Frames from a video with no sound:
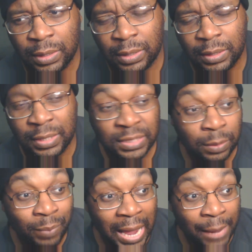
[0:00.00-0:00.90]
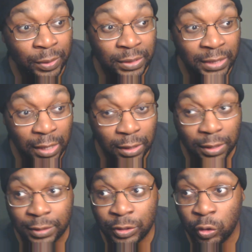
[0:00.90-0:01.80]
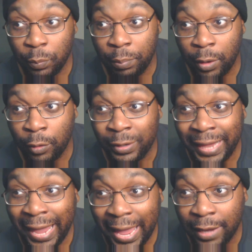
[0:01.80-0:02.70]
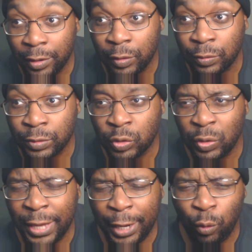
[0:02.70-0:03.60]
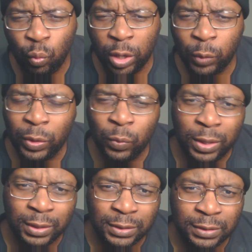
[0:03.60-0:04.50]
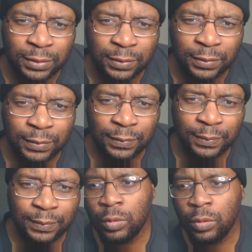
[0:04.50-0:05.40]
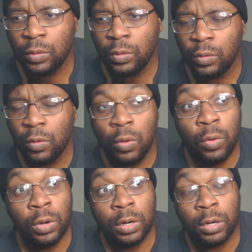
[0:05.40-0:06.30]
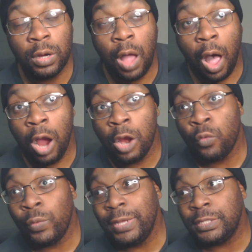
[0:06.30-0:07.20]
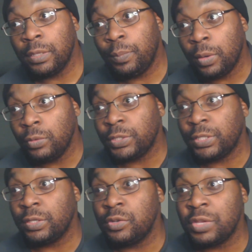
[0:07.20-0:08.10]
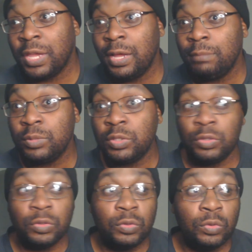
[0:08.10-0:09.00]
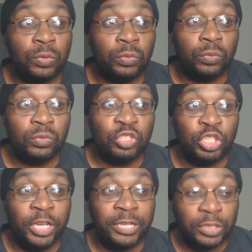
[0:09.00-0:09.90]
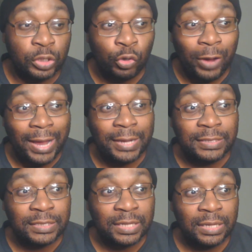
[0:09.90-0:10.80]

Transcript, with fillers: Does the Bible tell us to burn candles to get what we want? Or are we supposed to come to Jesus Christ